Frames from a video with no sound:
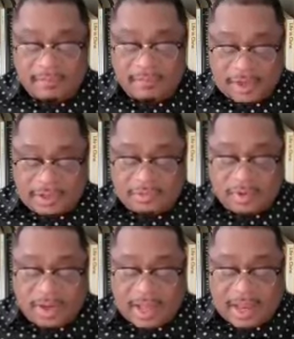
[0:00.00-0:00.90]
If
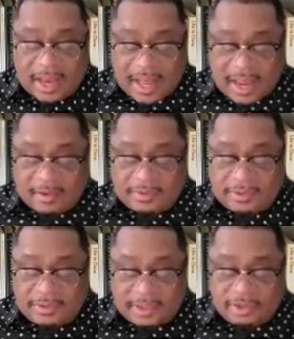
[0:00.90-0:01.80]
Israel
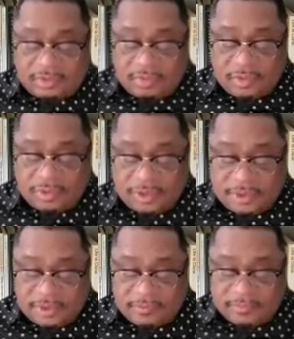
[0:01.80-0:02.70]
allowed such
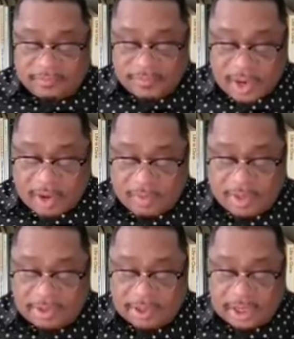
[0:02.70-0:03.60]
cruelty to
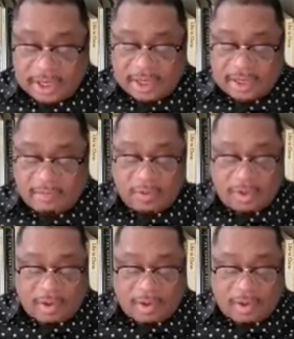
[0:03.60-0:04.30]
flourish, it